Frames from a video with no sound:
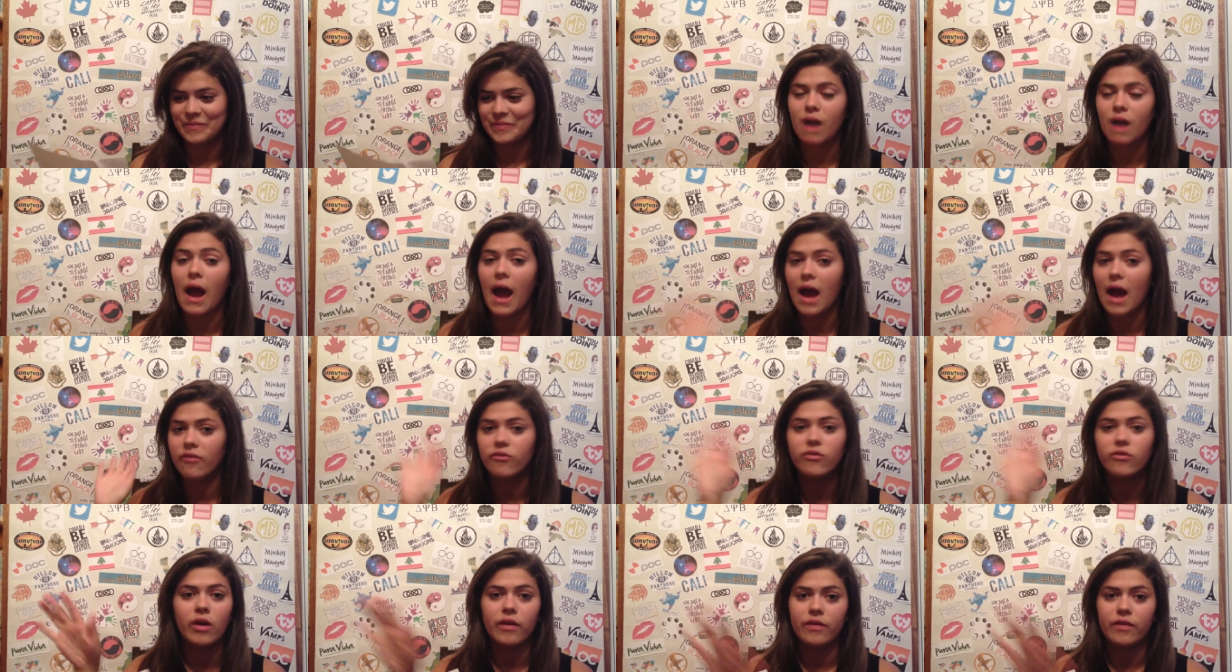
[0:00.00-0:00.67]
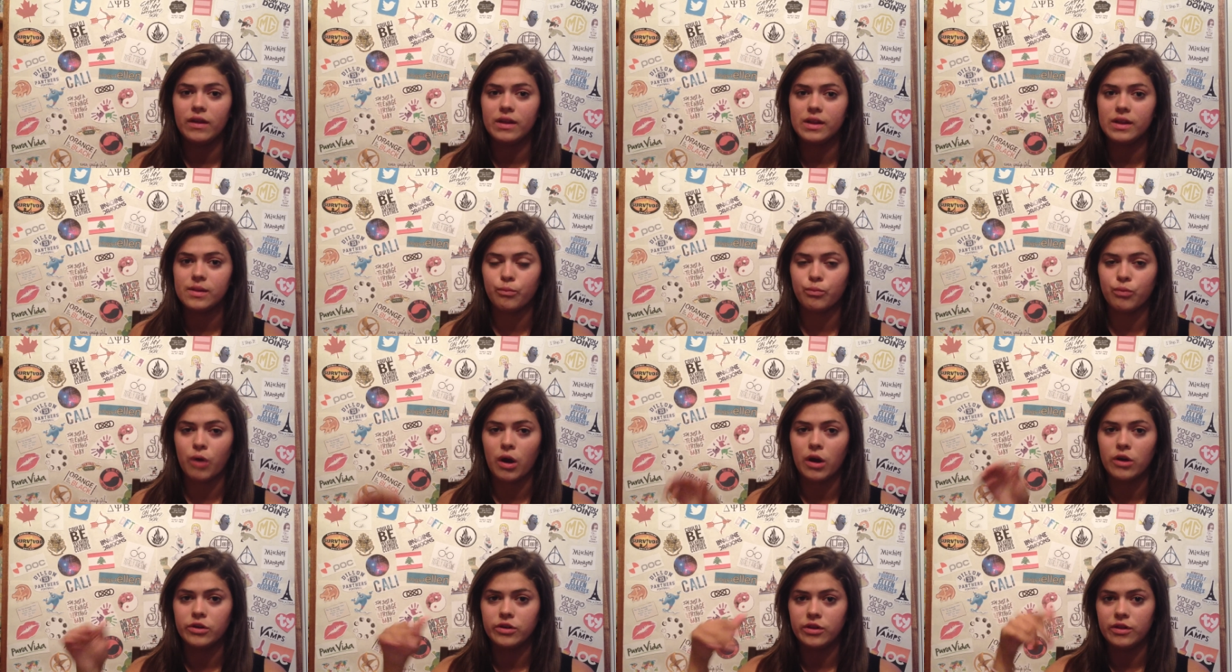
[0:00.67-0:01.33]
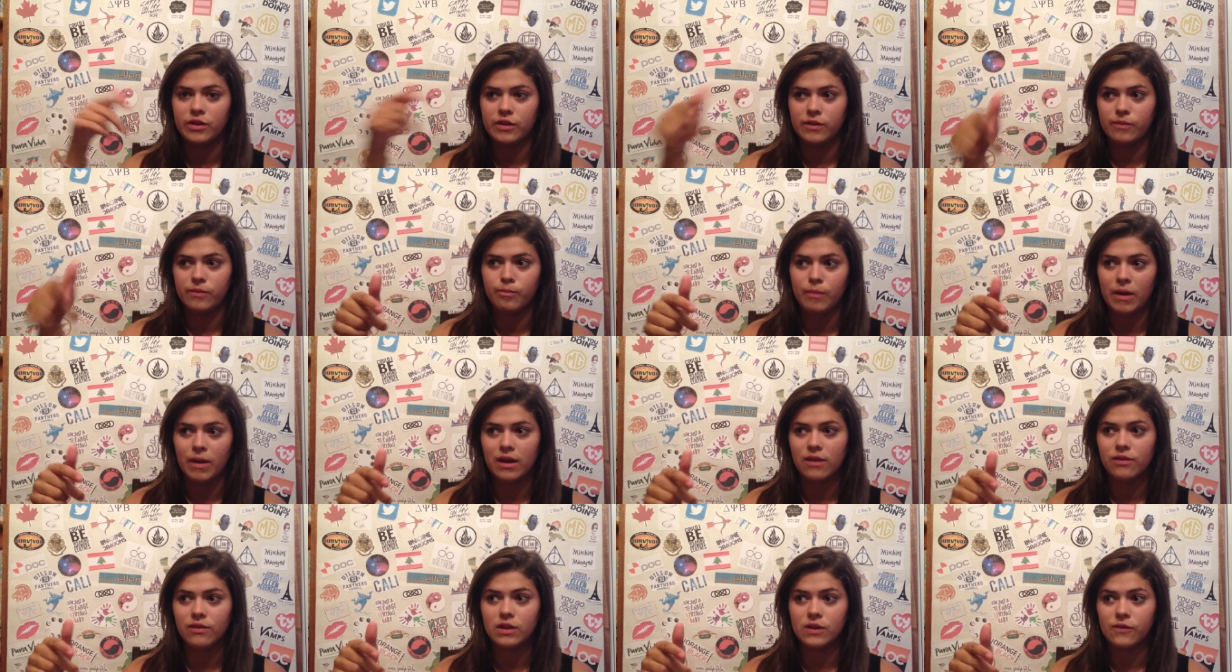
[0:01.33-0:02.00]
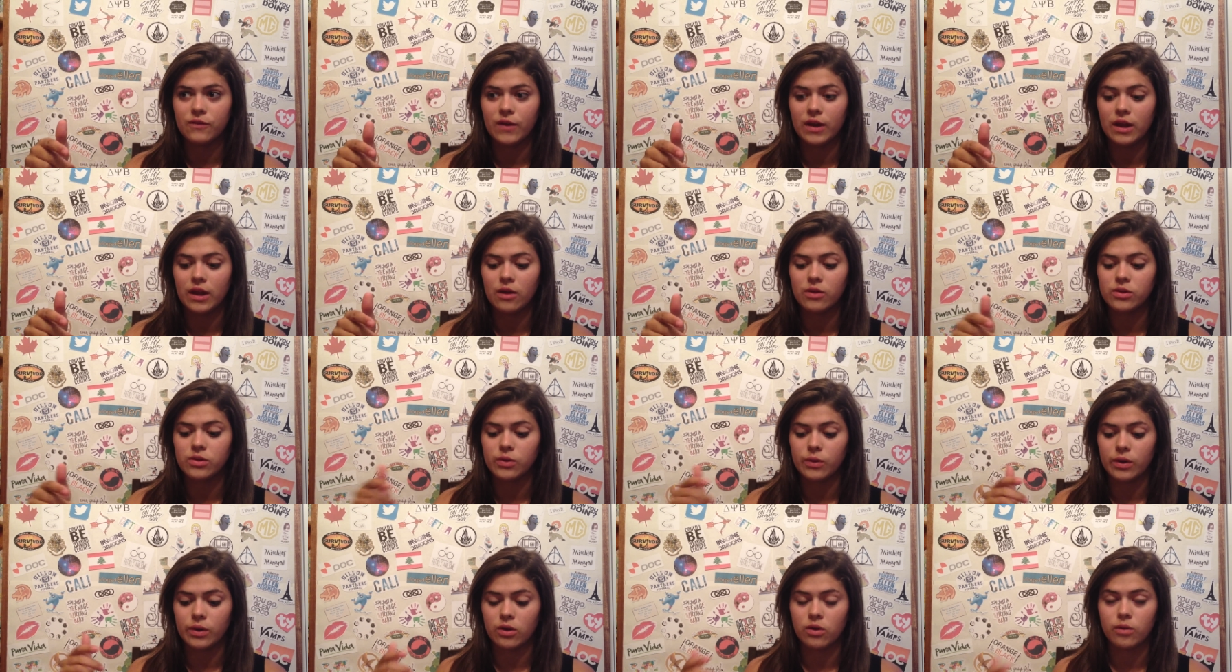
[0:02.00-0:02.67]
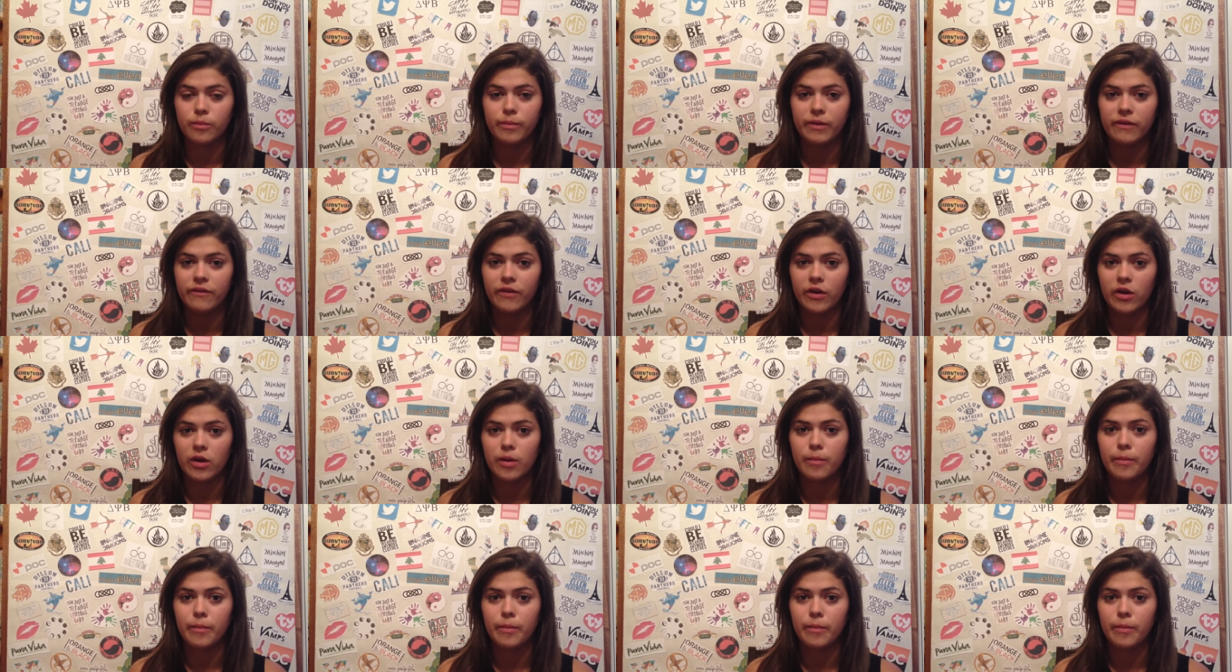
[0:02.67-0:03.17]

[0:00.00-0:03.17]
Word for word: I haven't read this prior to this making this video, so it could be very